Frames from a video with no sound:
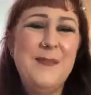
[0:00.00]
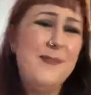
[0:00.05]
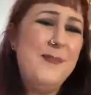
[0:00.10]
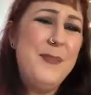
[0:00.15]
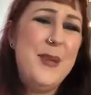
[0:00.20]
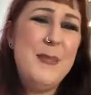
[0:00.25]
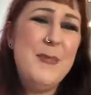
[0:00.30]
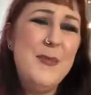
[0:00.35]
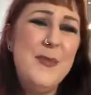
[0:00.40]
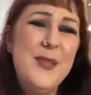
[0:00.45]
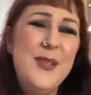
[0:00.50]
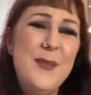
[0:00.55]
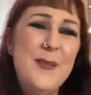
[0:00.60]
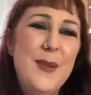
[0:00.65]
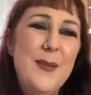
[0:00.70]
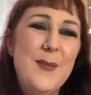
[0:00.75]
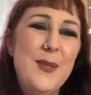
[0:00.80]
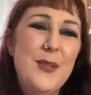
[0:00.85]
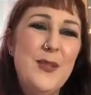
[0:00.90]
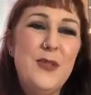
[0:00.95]
people would
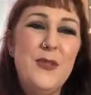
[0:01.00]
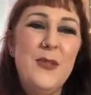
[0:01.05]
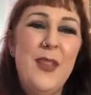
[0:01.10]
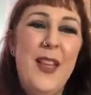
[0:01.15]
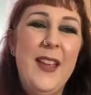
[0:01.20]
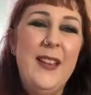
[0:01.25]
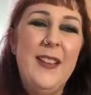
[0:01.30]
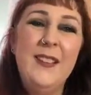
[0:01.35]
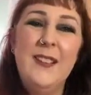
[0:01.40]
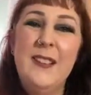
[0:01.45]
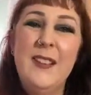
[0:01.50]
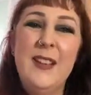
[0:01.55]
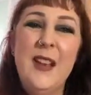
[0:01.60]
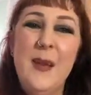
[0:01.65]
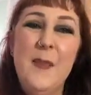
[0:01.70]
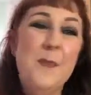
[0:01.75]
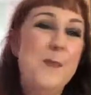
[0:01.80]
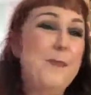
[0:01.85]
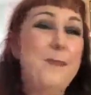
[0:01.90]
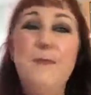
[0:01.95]
sometimes like
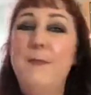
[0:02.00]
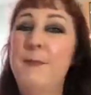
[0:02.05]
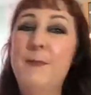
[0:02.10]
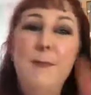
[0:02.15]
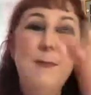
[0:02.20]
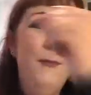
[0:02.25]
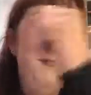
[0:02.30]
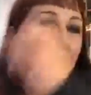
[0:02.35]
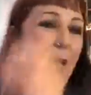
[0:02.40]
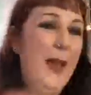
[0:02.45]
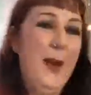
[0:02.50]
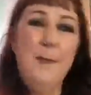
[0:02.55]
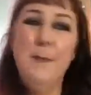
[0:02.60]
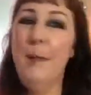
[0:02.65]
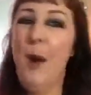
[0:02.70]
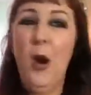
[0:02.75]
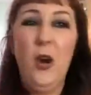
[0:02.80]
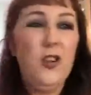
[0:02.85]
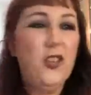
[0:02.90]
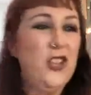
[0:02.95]
come like
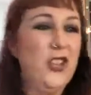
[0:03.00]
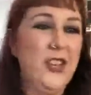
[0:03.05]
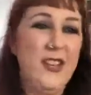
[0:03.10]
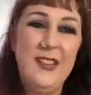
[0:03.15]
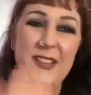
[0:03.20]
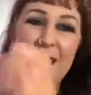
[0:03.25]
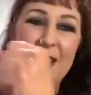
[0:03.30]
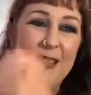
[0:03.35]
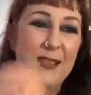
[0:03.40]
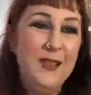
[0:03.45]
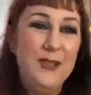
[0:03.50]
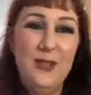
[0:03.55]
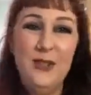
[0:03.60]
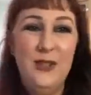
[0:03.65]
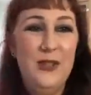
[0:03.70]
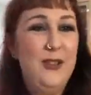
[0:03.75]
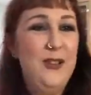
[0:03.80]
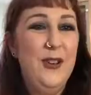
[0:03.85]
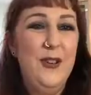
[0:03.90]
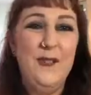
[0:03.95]
barging into the
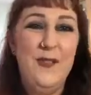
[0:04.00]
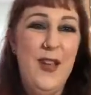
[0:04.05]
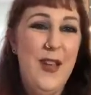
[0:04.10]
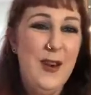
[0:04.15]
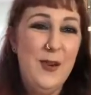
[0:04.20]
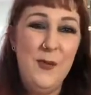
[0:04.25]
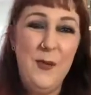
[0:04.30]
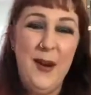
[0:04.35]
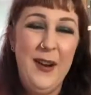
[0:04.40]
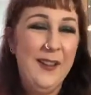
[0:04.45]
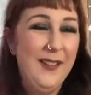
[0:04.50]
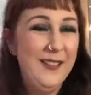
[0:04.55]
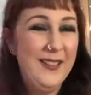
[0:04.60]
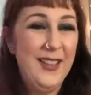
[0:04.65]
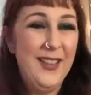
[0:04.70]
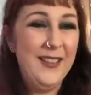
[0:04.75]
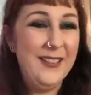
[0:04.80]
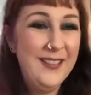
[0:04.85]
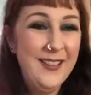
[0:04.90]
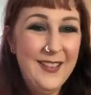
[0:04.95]
studio, not aware
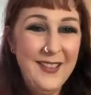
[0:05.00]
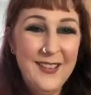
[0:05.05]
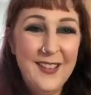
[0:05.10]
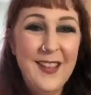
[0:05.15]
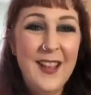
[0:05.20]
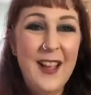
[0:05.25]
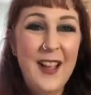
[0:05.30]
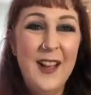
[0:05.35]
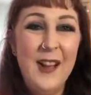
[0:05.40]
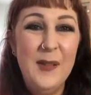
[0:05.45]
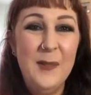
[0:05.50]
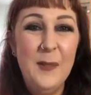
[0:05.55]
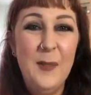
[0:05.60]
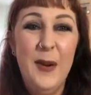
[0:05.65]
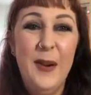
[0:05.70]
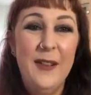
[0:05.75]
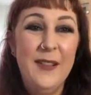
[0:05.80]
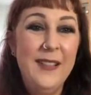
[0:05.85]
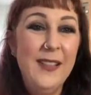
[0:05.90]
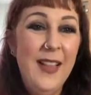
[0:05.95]
that
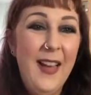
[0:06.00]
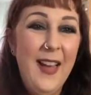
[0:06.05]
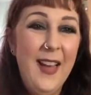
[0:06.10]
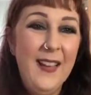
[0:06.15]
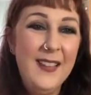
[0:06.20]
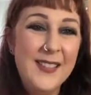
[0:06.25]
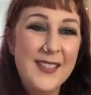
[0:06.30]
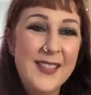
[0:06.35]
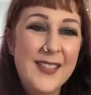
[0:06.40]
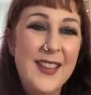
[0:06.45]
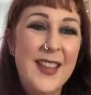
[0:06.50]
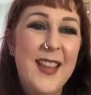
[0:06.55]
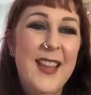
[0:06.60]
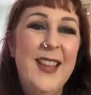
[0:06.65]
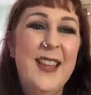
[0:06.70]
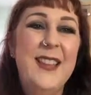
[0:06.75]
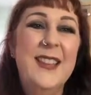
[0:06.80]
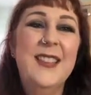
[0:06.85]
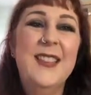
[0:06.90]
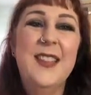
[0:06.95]
we're in class.
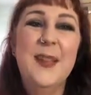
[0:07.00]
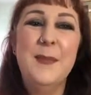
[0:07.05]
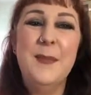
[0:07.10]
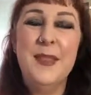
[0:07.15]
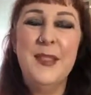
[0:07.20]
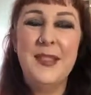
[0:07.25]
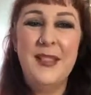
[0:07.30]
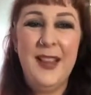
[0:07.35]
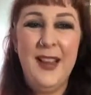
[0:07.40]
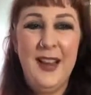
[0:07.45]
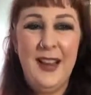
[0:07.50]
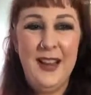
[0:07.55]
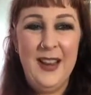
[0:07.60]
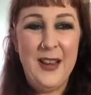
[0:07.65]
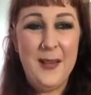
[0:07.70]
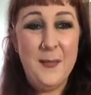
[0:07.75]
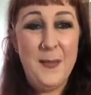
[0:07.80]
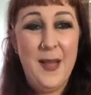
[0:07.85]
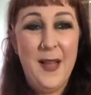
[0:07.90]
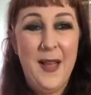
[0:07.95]
And some of the
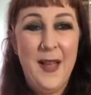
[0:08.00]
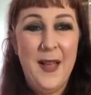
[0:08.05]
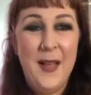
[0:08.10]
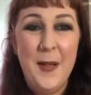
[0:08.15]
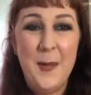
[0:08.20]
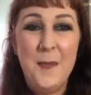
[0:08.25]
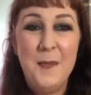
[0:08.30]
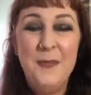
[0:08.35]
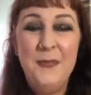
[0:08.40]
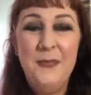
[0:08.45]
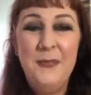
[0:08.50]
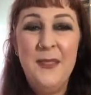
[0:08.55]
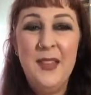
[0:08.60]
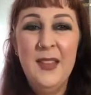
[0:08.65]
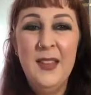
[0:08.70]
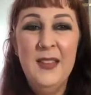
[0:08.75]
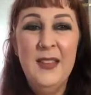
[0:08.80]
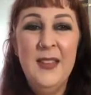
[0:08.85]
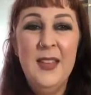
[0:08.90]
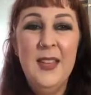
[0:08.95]
time
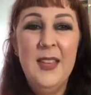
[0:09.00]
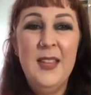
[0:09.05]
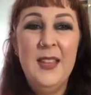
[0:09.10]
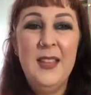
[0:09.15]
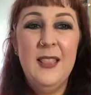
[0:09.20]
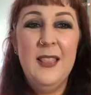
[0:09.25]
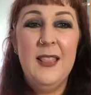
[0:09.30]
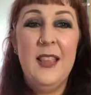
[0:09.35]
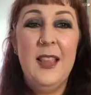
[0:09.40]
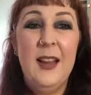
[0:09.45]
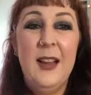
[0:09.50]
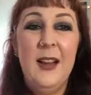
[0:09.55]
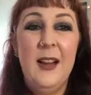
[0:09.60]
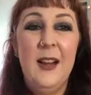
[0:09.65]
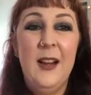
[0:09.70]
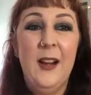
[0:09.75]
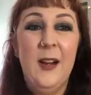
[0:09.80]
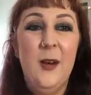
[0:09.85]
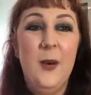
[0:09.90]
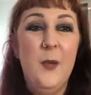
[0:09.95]

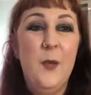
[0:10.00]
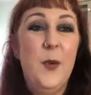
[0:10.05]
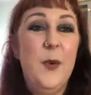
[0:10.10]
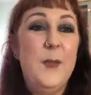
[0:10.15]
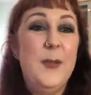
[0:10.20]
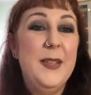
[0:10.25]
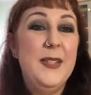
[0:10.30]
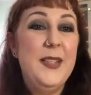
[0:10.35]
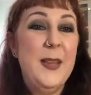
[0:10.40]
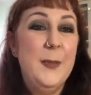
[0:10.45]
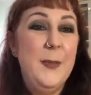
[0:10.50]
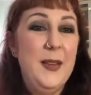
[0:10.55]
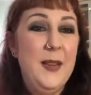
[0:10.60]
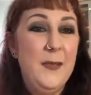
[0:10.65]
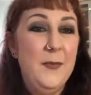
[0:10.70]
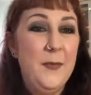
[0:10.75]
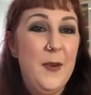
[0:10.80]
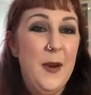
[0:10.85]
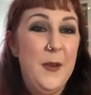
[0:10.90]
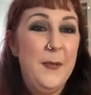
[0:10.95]
there would be
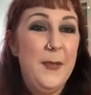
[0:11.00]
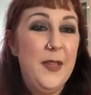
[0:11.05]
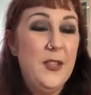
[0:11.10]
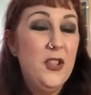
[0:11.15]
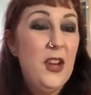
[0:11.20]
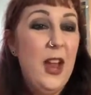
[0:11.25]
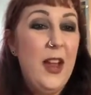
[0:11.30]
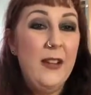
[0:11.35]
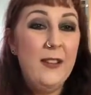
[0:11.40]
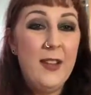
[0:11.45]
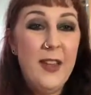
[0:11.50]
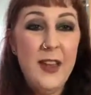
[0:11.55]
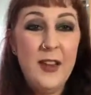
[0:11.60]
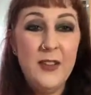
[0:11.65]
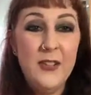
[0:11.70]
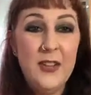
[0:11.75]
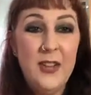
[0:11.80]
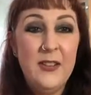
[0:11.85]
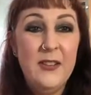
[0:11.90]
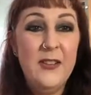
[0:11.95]
somebody from the child
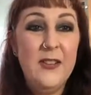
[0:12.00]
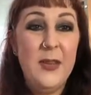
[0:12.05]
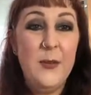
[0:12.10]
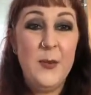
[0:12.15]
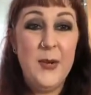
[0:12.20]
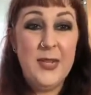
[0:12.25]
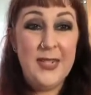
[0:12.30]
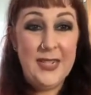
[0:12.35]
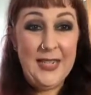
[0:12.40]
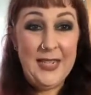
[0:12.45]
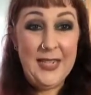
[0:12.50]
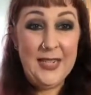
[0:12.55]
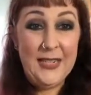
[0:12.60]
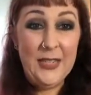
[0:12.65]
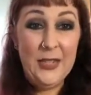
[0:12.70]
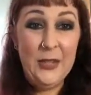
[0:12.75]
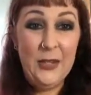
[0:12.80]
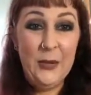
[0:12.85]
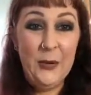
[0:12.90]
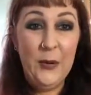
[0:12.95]
care center that would
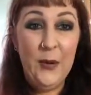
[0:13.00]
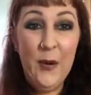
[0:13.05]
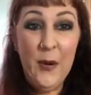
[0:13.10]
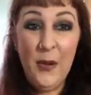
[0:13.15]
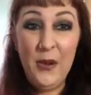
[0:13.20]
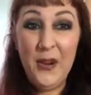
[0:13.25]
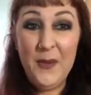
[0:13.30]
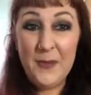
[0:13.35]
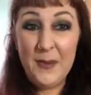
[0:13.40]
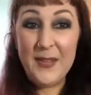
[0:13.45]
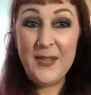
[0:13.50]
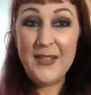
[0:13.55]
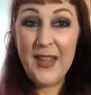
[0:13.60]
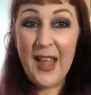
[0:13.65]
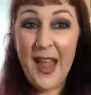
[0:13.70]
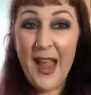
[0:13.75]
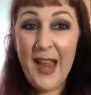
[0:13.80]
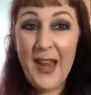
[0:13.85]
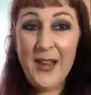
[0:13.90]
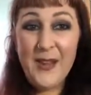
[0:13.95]
need to hold up a
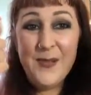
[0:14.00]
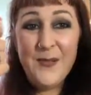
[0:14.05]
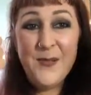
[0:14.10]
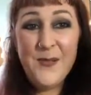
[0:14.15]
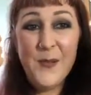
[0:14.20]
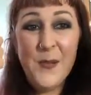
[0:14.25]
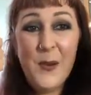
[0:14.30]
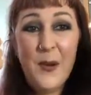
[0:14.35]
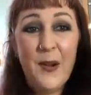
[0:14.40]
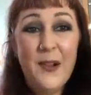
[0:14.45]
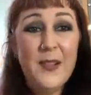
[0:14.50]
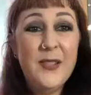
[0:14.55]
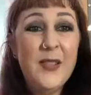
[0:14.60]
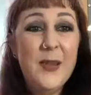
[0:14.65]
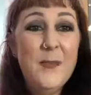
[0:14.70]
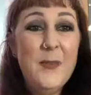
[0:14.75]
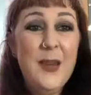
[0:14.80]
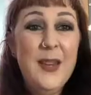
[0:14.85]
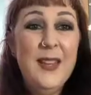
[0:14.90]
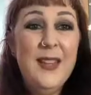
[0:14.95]
sign for
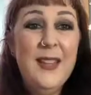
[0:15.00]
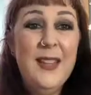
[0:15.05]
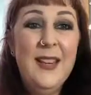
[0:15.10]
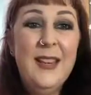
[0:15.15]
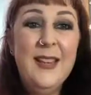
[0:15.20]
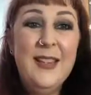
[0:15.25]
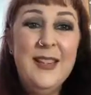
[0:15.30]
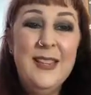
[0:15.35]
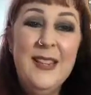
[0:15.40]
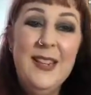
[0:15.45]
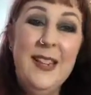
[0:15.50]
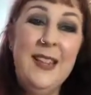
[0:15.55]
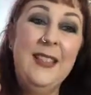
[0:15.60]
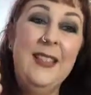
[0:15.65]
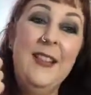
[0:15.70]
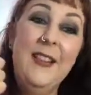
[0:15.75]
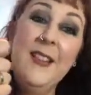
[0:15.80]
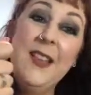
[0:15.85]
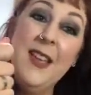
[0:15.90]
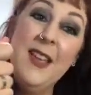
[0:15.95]
somebody that needed to get
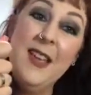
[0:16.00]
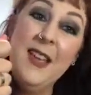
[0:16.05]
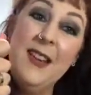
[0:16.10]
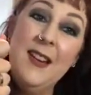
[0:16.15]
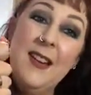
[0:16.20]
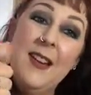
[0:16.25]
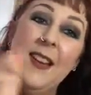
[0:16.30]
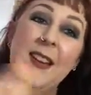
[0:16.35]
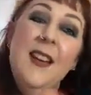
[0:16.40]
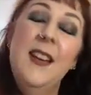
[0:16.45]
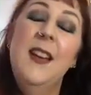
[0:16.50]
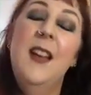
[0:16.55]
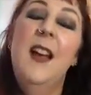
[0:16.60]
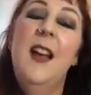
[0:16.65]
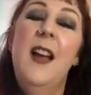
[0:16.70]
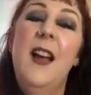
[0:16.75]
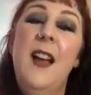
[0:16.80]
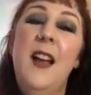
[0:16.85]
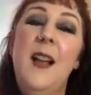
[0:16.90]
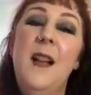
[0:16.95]
their kid.
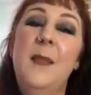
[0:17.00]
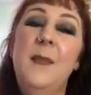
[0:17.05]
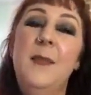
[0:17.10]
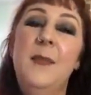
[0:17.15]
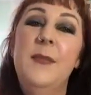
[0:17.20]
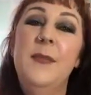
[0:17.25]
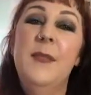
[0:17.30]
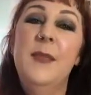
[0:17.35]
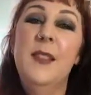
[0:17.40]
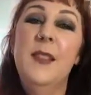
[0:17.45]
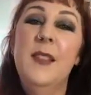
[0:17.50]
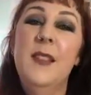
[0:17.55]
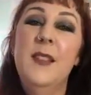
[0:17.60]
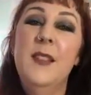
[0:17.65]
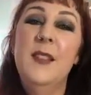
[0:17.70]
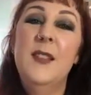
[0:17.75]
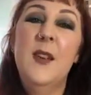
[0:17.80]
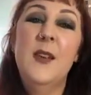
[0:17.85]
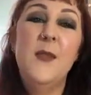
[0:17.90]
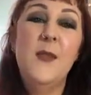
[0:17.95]

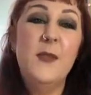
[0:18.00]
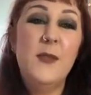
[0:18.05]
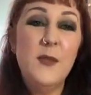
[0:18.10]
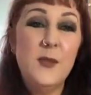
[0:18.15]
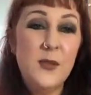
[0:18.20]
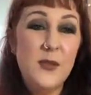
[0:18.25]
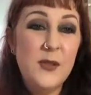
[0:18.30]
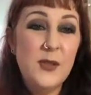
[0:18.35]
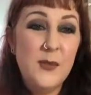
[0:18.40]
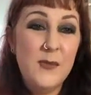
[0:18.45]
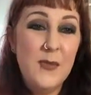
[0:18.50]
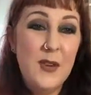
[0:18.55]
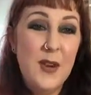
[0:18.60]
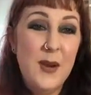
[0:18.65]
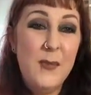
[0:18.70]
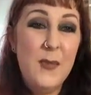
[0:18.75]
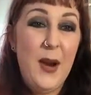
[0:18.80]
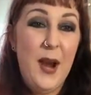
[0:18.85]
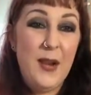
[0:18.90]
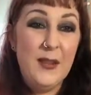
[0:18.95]
So those are some
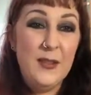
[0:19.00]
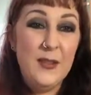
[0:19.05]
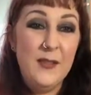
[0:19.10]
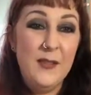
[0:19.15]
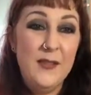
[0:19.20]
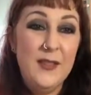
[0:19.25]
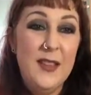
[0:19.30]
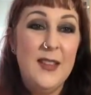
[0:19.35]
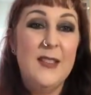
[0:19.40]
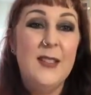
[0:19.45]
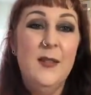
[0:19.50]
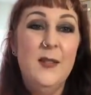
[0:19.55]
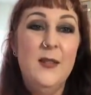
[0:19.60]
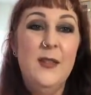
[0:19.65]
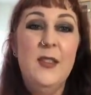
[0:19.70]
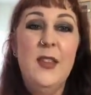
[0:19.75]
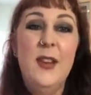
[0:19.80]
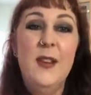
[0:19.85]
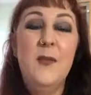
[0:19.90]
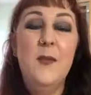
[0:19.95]
very practical things. They're
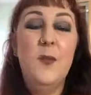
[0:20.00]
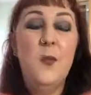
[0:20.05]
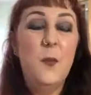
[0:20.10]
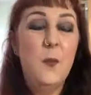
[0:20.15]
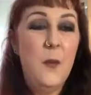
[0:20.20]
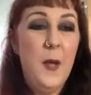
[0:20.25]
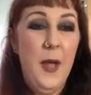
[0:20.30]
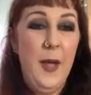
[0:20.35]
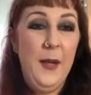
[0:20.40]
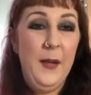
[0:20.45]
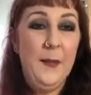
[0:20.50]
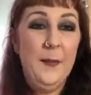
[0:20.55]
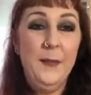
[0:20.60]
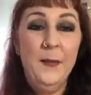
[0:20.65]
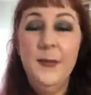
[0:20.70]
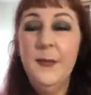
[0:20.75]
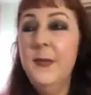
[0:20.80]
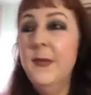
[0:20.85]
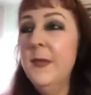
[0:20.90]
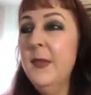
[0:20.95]
just kind
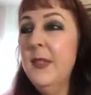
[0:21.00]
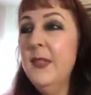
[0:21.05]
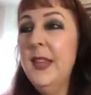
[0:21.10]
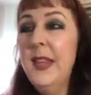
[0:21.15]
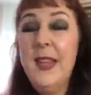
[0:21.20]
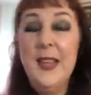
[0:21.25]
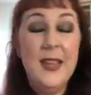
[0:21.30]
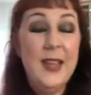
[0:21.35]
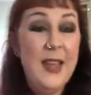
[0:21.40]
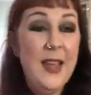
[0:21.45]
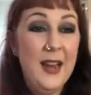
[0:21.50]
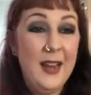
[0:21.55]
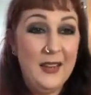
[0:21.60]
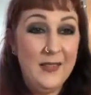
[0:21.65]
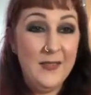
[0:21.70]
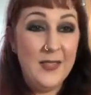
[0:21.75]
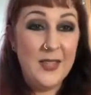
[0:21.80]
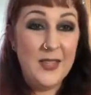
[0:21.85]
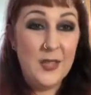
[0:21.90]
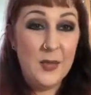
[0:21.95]
of taking
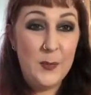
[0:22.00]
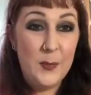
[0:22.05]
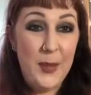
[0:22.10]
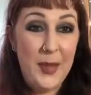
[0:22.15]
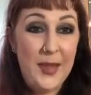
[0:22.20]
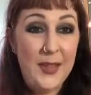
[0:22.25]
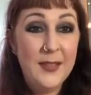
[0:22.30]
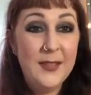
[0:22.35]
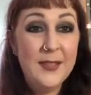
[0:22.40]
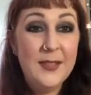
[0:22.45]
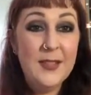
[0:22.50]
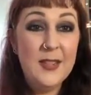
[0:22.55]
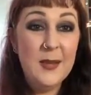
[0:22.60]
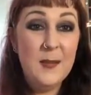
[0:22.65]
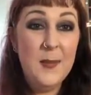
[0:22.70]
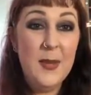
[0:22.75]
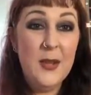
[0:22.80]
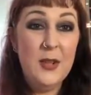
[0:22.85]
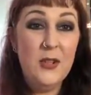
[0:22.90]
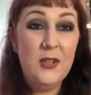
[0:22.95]
care of the space
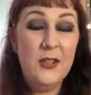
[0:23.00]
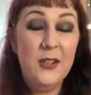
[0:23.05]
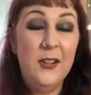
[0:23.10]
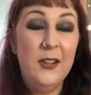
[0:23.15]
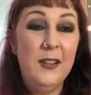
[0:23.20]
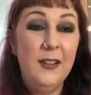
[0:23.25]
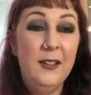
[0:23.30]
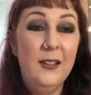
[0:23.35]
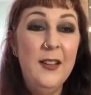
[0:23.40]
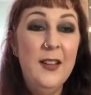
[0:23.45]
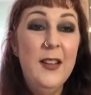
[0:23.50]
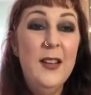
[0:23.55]
to make sure